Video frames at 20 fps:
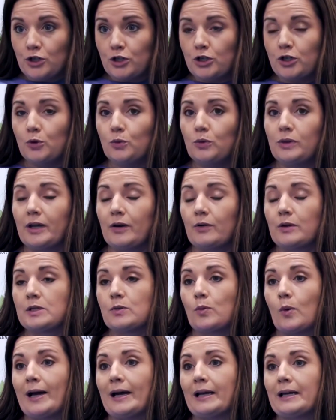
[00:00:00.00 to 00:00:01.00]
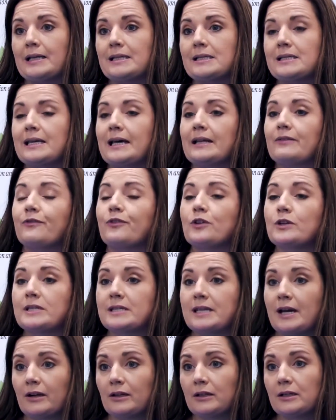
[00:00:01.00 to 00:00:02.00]
to note there as well is that for
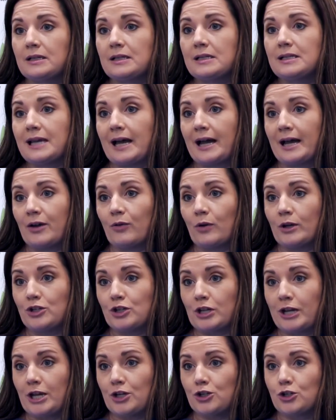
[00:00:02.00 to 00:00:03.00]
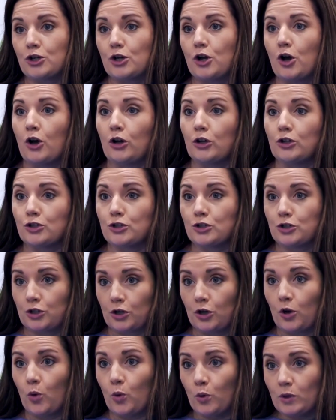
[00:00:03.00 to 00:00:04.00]
certain higher education college
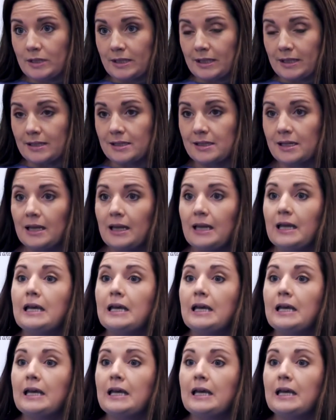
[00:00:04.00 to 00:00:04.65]
courses,